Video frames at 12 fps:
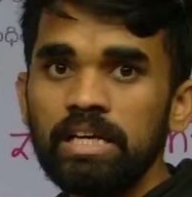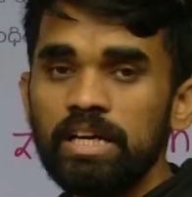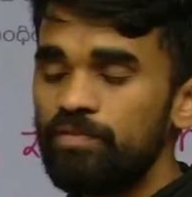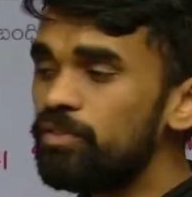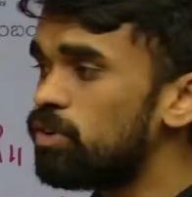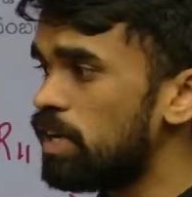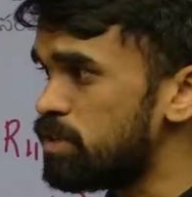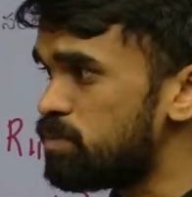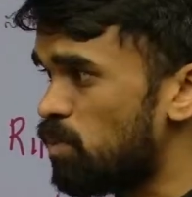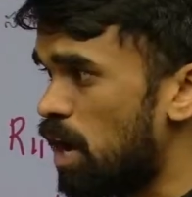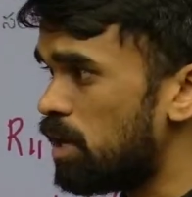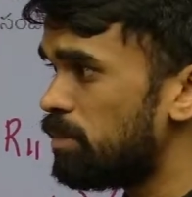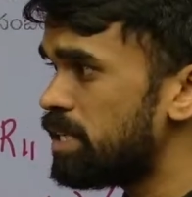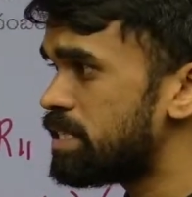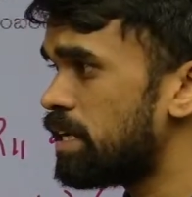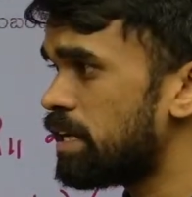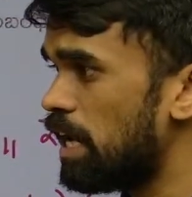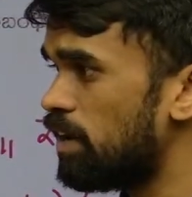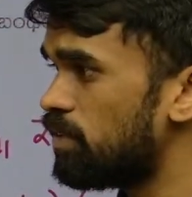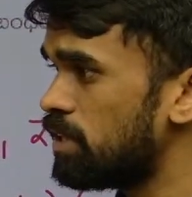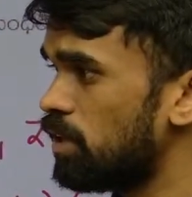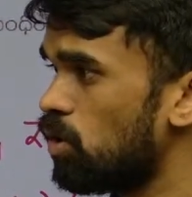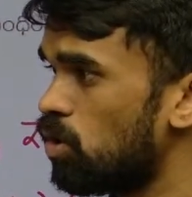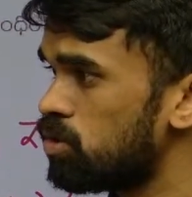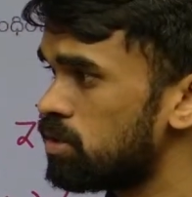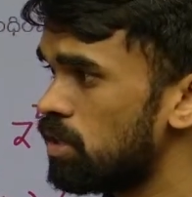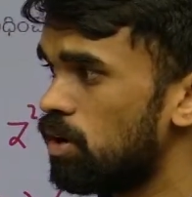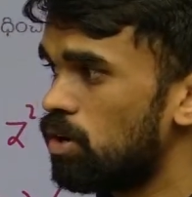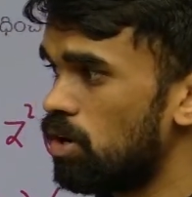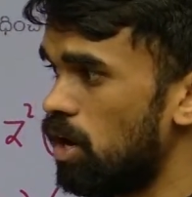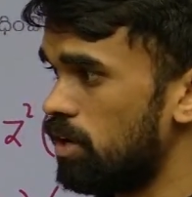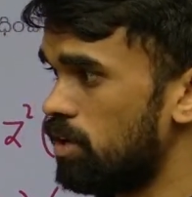If you do a small mistake, everything goes wrong.